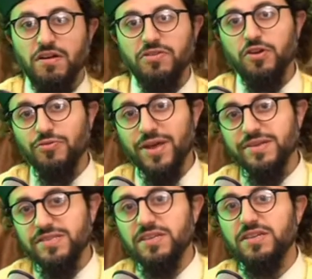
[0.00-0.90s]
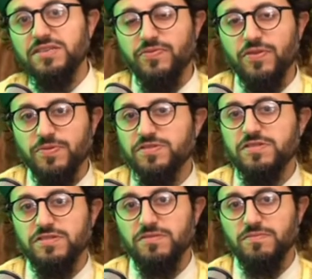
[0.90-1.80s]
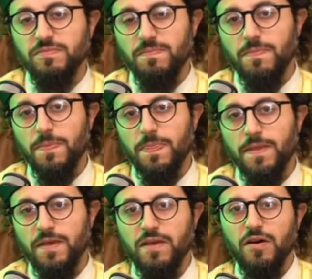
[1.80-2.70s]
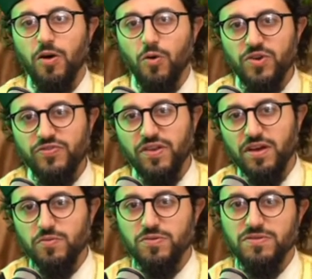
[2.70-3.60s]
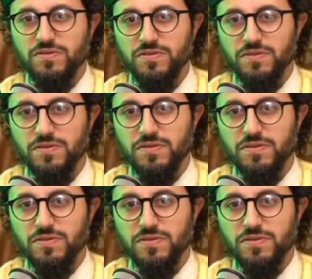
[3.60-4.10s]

are the greatest deeds for a person to do. Always stay on wudu,